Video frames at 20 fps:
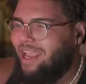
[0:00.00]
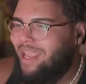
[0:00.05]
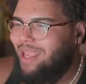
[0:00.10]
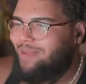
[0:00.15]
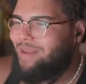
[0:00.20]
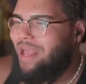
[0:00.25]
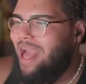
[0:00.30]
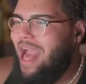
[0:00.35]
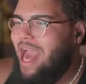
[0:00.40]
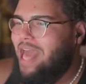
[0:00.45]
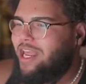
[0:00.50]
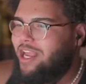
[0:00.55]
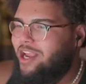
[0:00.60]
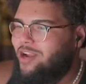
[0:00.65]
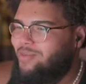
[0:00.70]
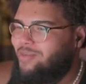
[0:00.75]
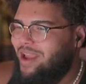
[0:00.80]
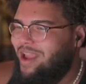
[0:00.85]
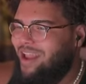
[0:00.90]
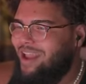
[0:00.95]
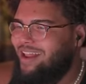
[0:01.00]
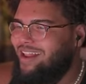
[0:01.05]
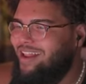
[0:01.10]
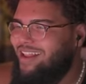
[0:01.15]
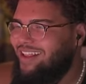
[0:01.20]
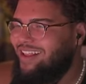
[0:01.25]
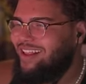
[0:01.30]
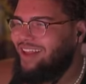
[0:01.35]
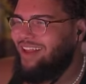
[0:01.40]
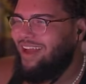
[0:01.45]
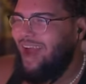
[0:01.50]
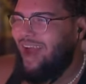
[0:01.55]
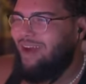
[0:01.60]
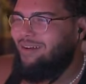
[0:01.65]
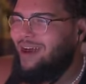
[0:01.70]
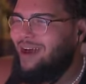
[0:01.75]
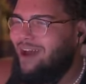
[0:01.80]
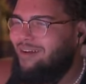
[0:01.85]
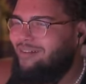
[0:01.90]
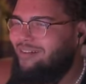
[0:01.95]
Get me out of here, man! I'll,
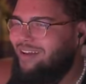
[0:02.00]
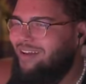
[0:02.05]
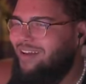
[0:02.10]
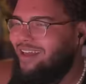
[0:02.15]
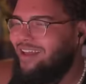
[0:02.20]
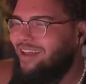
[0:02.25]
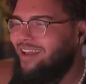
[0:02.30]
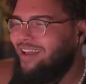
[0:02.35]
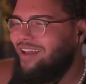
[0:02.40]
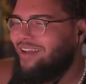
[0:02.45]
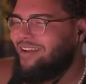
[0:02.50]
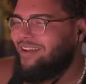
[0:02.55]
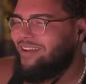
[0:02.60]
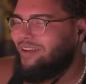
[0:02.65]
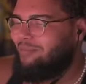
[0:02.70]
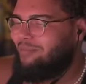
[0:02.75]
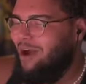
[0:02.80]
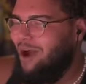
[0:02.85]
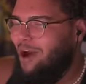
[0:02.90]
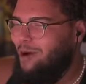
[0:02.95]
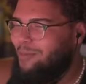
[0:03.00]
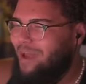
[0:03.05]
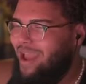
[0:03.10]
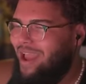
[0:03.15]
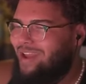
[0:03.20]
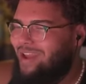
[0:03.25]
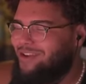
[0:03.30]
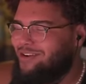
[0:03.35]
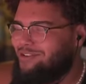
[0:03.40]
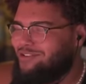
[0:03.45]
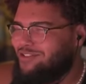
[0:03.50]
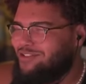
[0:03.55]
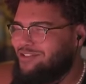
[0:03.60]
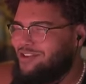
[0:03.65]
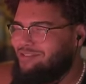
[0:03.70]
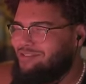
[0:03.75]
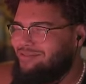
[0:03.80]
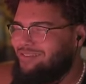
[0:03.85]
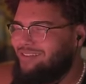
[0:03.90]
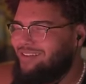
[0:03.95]
I'll, on, man. Don't do,
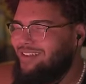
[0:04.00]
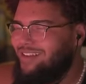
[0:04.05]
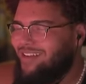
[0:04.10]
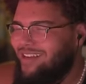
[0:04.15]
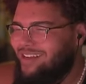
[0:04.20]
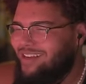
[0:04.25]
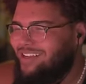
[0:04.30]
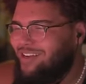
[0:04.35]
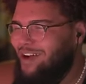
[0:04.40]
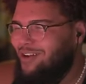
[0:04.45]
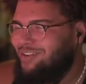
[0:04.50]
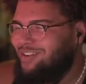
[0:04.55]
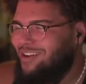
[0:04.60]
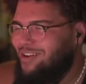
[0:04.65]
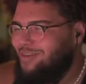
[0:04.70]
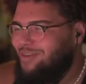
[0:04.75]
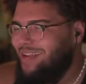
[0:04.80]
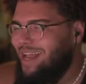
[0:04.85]
don't, don't do me